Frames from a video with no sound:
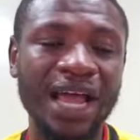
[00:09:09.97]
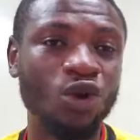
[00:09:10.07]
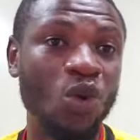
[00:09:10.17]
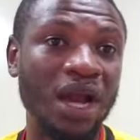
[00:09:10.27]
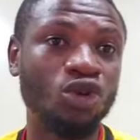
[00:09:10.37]
I
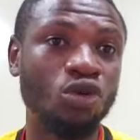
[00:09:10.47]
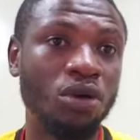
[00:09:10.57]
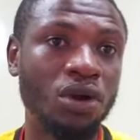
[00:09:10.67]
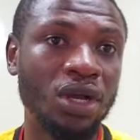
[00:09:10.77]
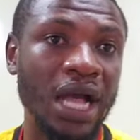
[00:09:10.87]
know one
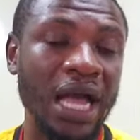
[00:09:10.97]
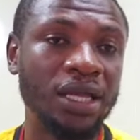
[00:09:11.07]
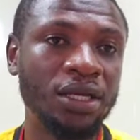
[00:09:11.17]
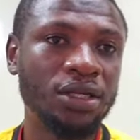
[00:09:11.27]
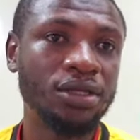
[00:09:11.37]
Comoros guy,
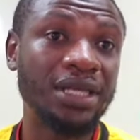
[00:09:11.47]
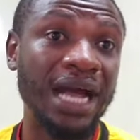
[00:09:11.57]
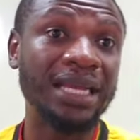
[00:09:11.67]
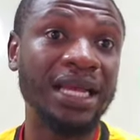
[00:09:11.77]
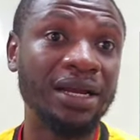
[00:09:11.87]

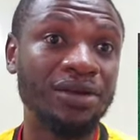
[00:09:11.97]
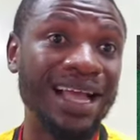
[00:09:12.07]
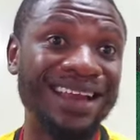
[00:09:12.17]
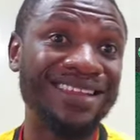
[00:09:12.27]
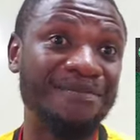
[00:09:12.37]
Ghanaian,
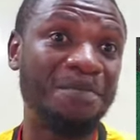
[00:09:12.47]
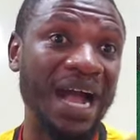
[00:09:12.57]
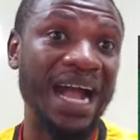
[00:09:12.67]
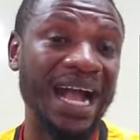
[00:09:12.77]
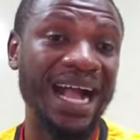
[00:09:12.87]
Ghanaian
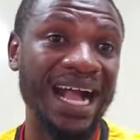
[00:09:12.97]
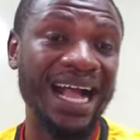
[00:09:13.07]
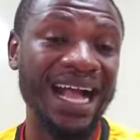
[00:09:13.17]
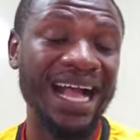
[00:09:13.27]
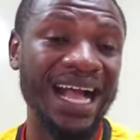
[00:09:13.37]

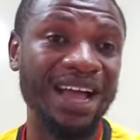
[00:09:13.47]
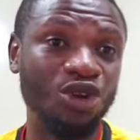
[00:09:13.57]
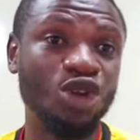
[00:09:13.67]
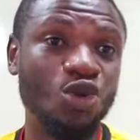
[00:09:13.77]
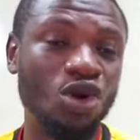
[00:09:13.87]
pa. I
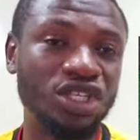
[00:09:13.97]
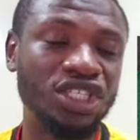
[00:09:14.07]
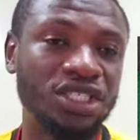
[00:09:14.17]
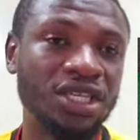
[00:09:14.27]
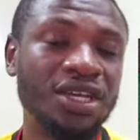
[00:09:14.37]
know you watch
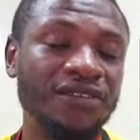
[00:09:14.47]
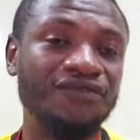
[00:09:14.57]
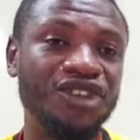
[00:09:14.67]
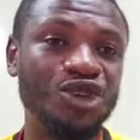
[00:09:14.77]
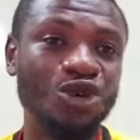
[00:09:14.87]
this
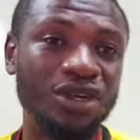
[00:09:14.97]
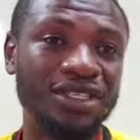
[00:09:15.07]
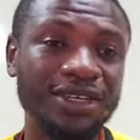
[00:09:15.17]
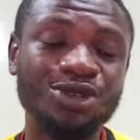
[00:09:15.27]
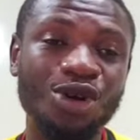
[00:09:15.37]
video on
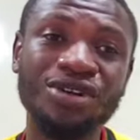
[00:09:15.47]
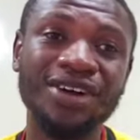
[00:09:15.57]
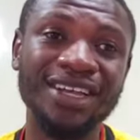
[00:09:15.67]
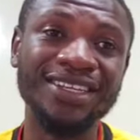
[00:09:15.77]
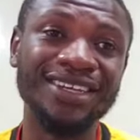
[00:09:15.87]
TikTok
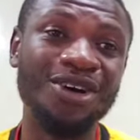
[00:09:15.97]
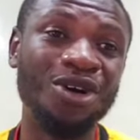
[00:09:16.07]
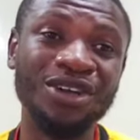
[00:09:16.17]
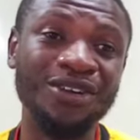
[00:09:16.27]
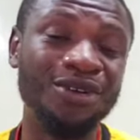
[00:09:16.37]
or, any,
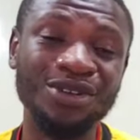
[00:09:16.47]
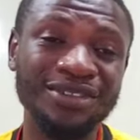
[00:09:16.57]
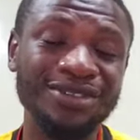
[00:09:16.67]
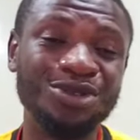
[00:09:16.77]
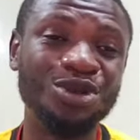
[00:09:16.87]
or you know,
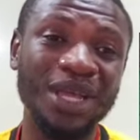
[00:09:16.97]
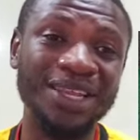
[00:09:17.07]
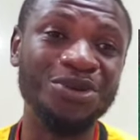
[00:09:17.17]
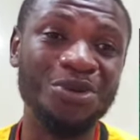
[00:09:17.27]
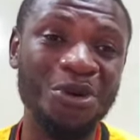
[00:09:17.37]
on YouTube
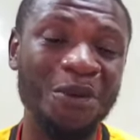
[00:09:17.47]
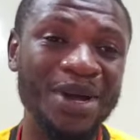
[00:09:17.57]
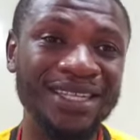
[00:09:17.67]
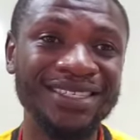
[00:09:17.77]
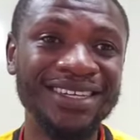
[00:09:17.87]
and you
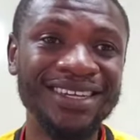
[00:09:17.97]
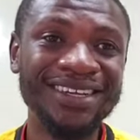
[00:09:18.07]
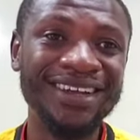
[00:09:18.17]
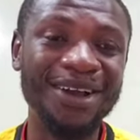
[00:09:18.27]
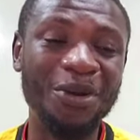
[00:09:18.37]
comment.
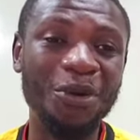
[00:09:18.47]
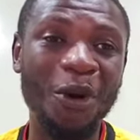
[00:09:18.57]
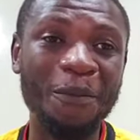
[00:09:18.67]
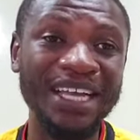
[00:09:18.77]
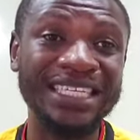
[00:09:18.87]
Uh,
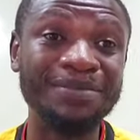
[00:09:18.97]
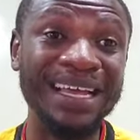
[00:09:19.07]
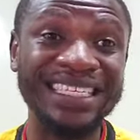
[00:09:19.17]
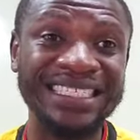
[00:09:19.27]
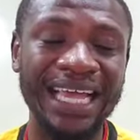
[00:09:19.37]
Robert
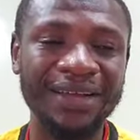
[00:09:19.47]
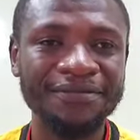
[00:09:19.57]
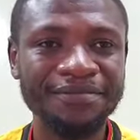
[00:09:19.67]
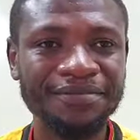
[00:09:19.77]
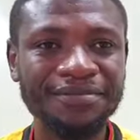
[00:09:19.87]
Mensah.